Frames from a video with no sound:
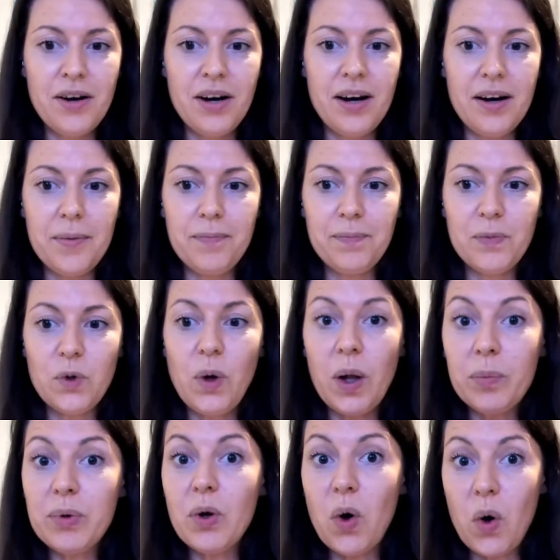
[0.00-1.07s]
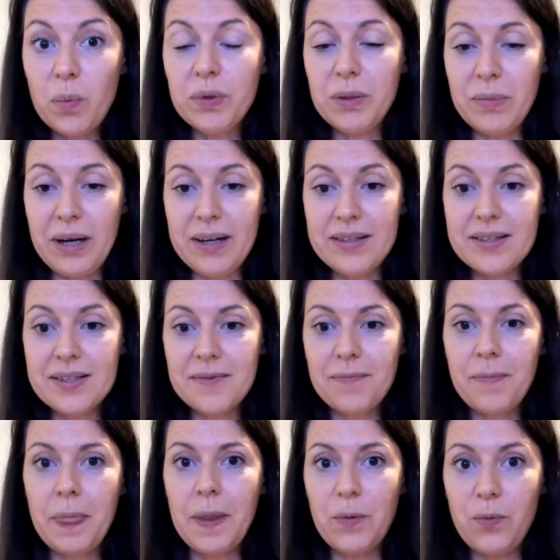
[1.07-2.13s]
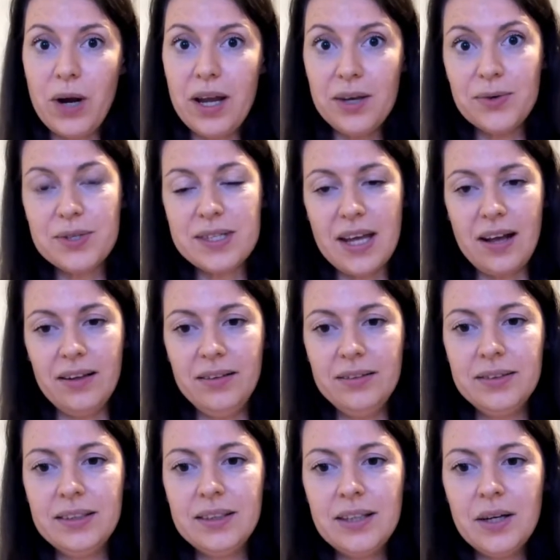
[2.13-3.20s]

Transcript: To help you optimize the way you sell,